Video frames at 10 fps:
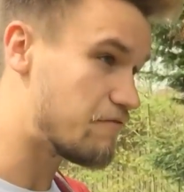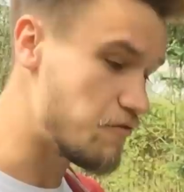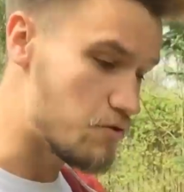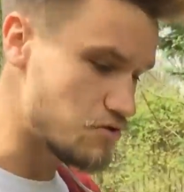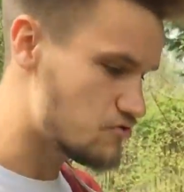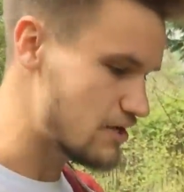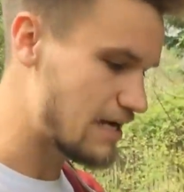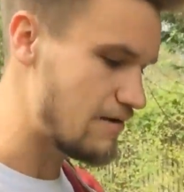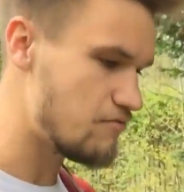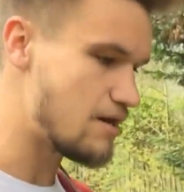food and
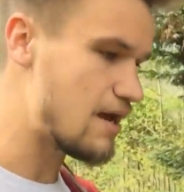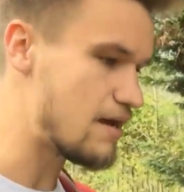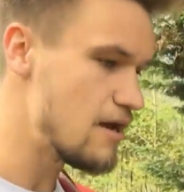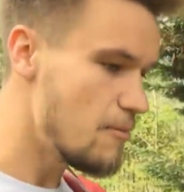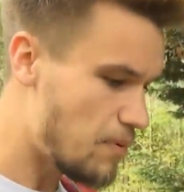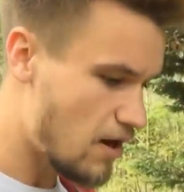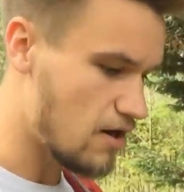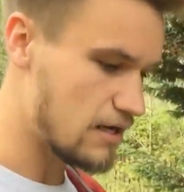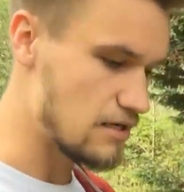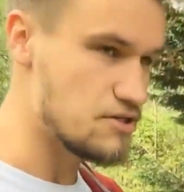drink every day,
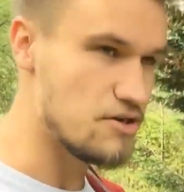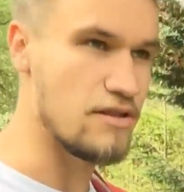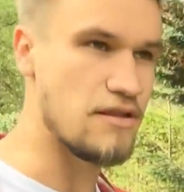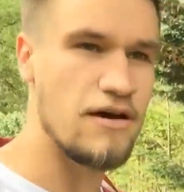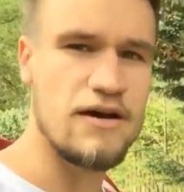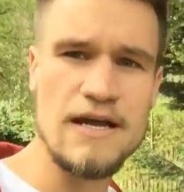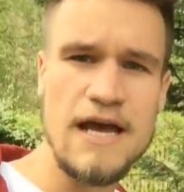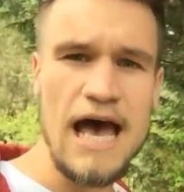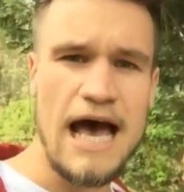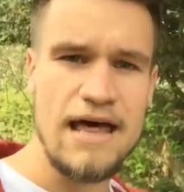parking during the night,
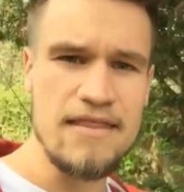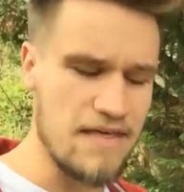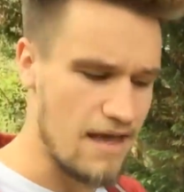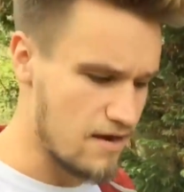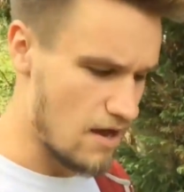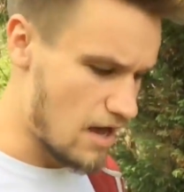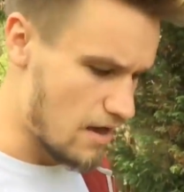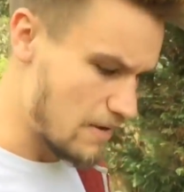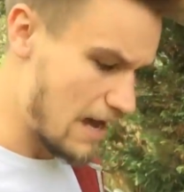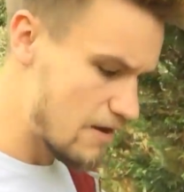and then
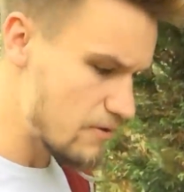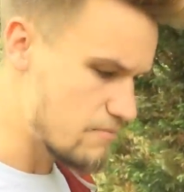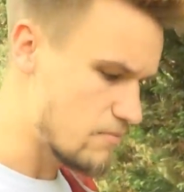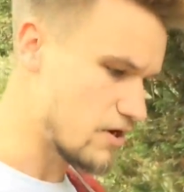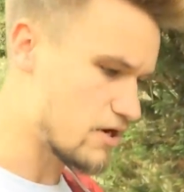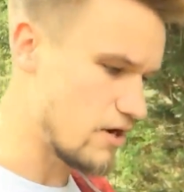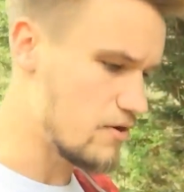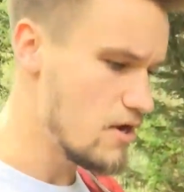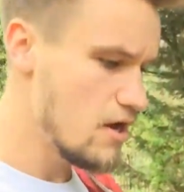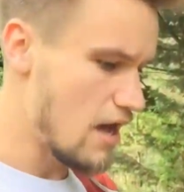out in
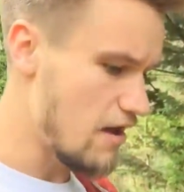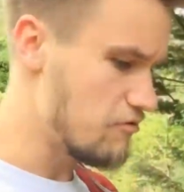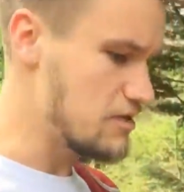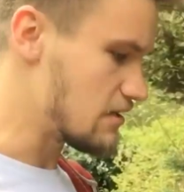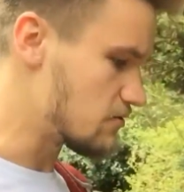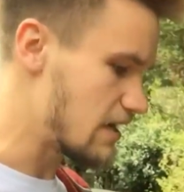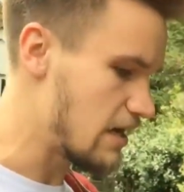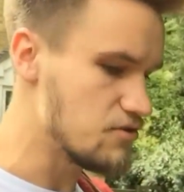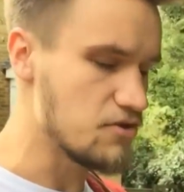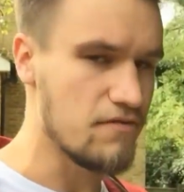Monaco, every single
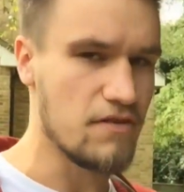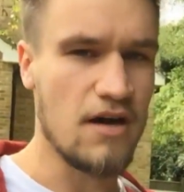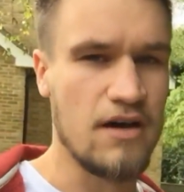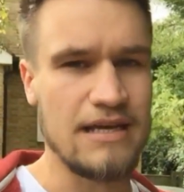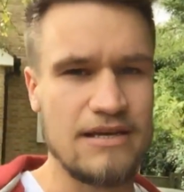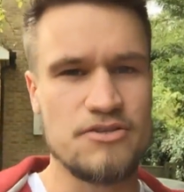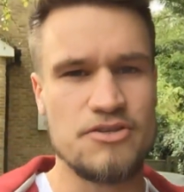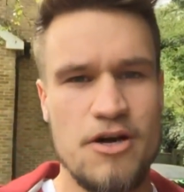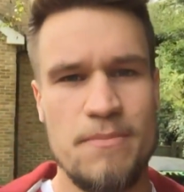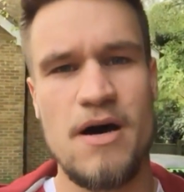day I drove the car down to
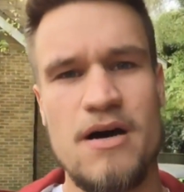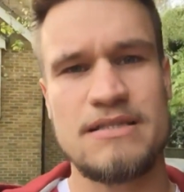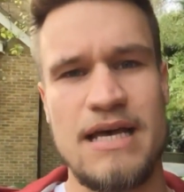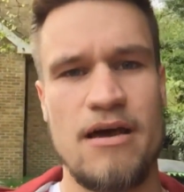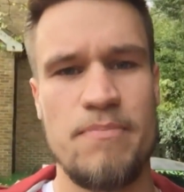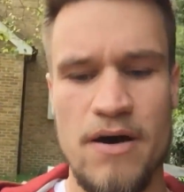Top Marks and I